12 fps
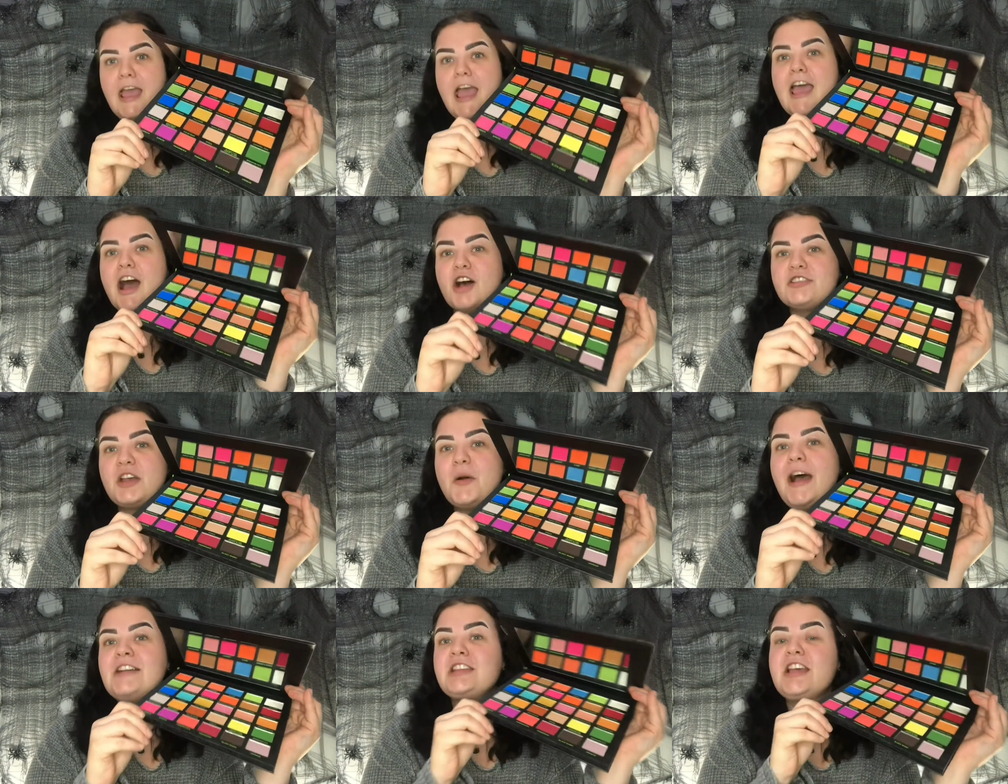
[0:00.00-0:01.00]
It also
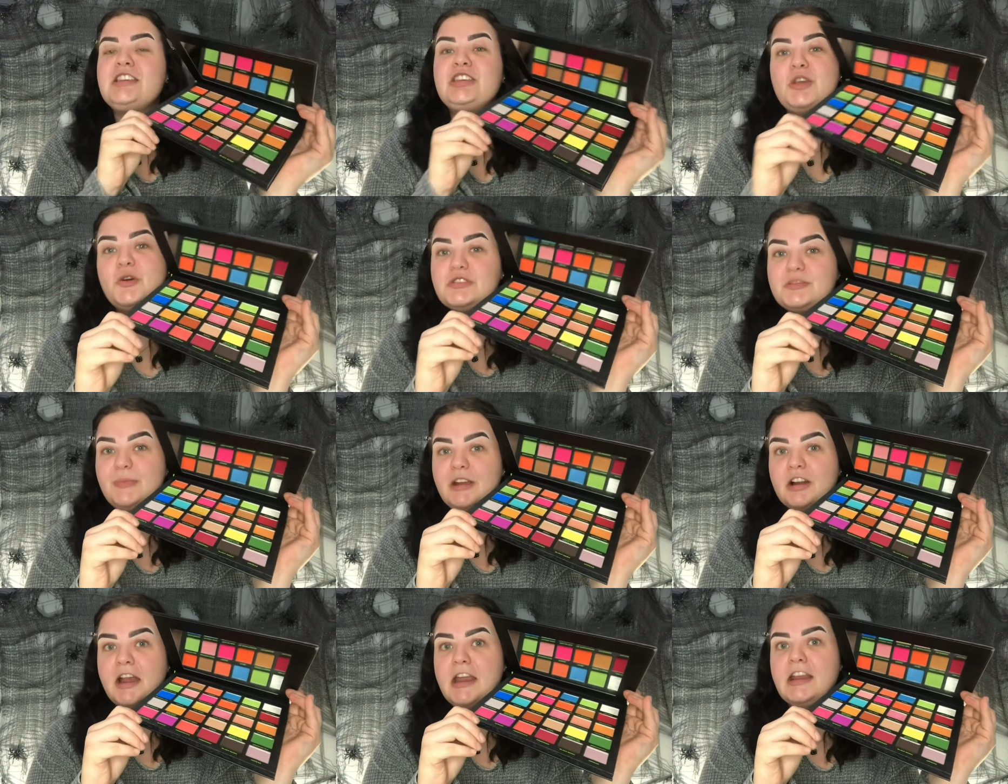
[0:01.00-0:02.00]
has a huge
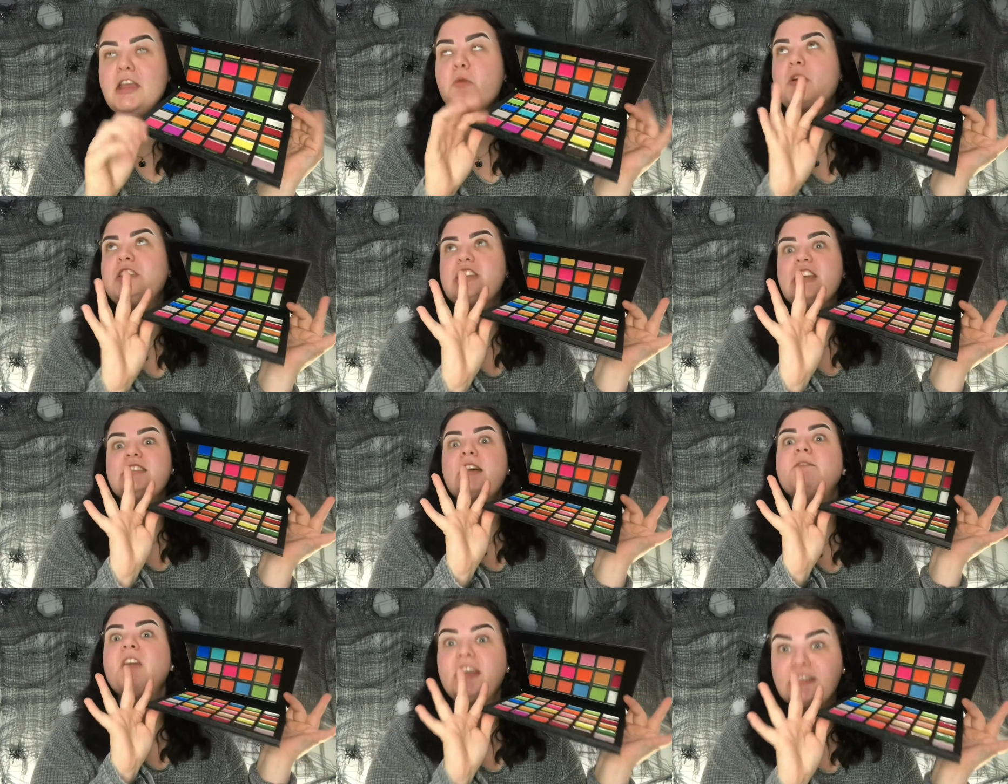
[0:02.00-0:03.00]
mirror in it, which is
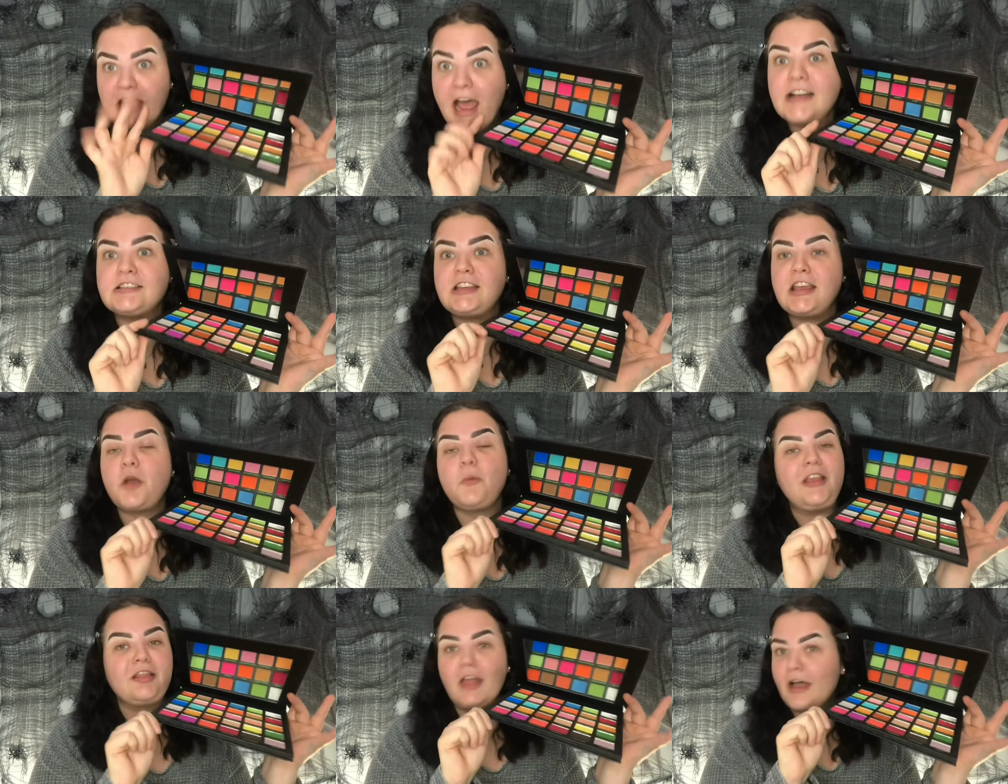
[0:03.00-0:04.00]
fantastic.
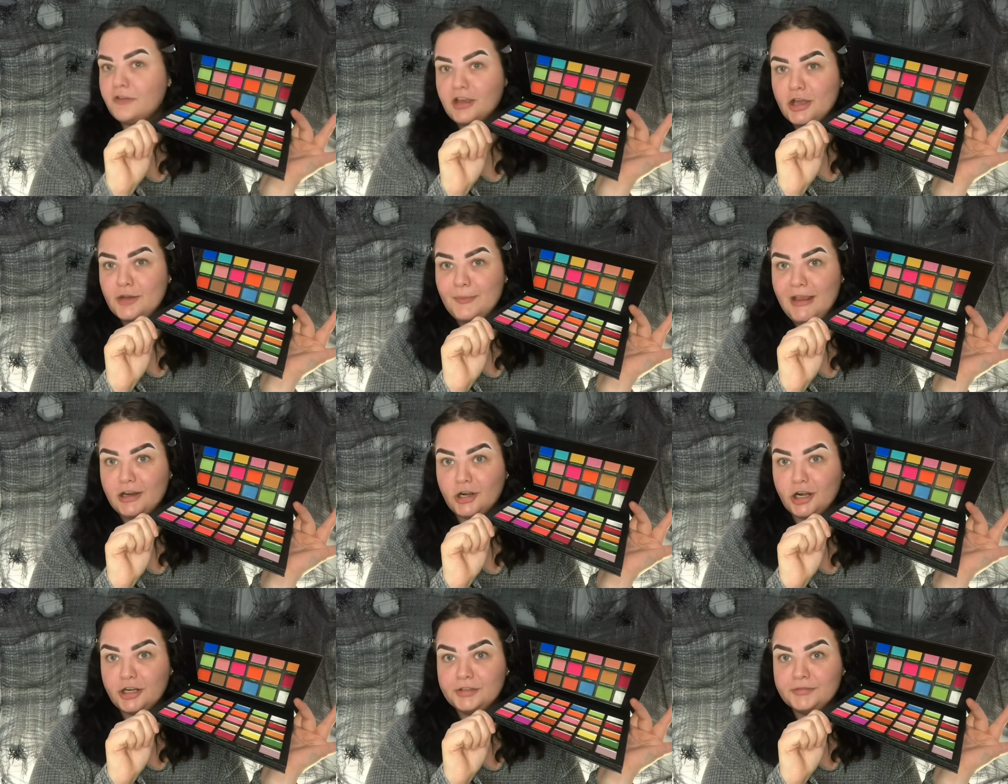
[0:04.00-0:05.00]
We love a good mirror.